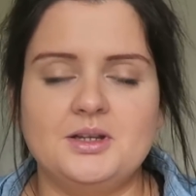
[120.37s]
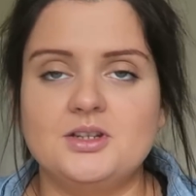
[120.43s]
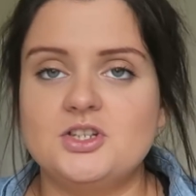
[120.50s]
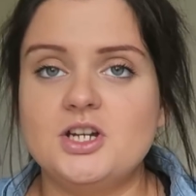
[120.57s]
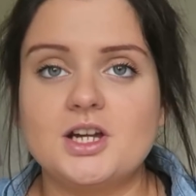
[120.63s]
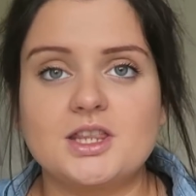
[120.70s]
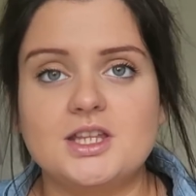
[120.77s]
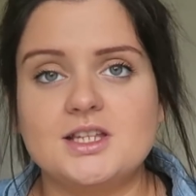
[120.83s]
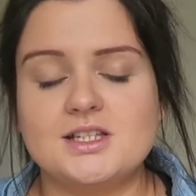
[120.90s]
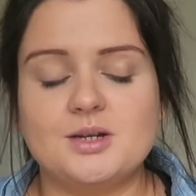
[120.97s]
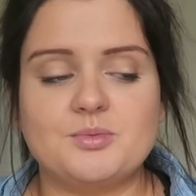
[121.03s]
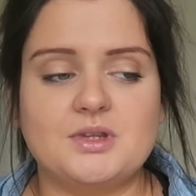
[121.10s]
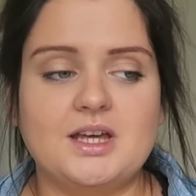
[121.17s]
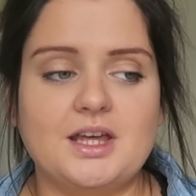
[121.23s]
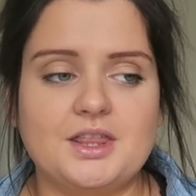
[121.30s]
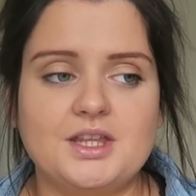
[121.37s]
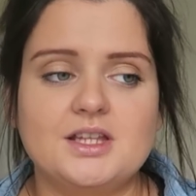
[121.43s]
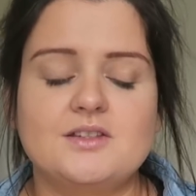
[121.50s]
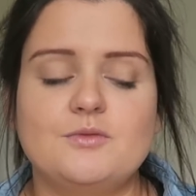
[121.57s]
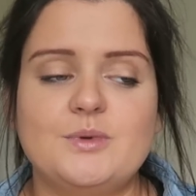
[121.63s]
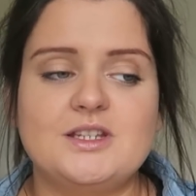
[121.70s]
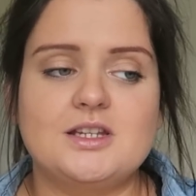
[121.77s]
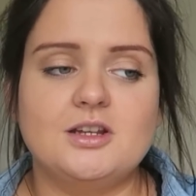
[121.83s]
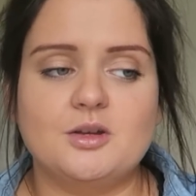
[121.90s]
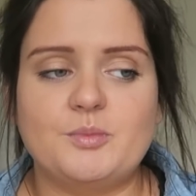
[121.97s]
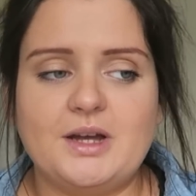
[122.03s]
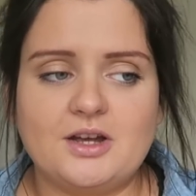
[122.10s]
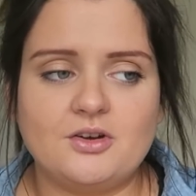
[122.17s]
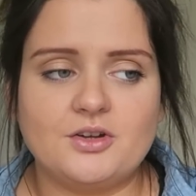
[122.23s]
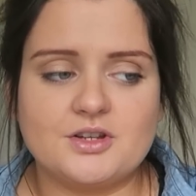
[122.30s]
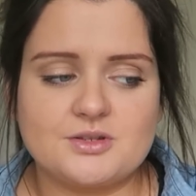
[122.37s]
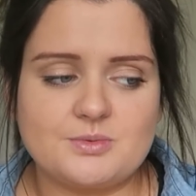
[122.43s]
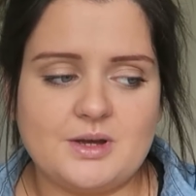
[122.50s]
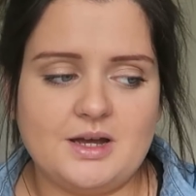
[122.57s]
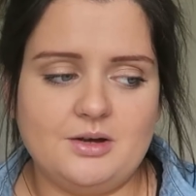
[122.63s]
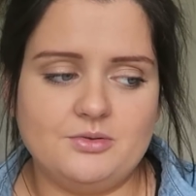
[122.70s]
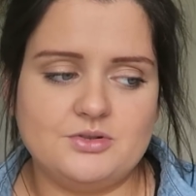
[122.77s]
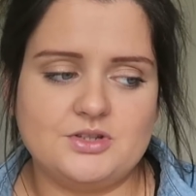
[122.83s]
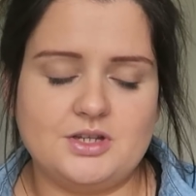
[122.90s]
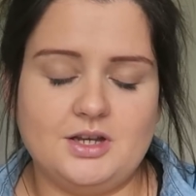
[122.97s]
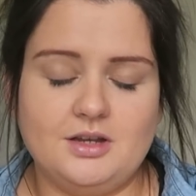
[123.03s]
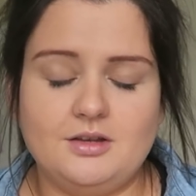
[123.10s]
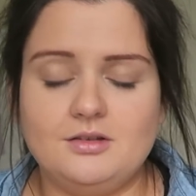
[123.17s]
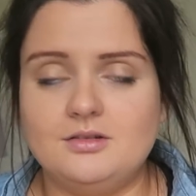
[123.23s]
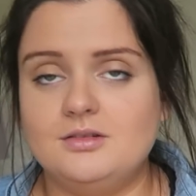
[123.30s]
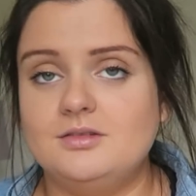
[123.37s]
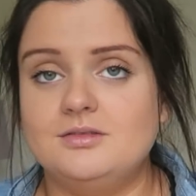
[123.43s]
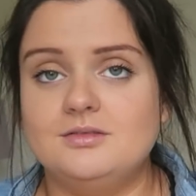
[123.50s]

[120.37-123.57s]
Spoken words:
chuck things up there, things for me to look back on as well. So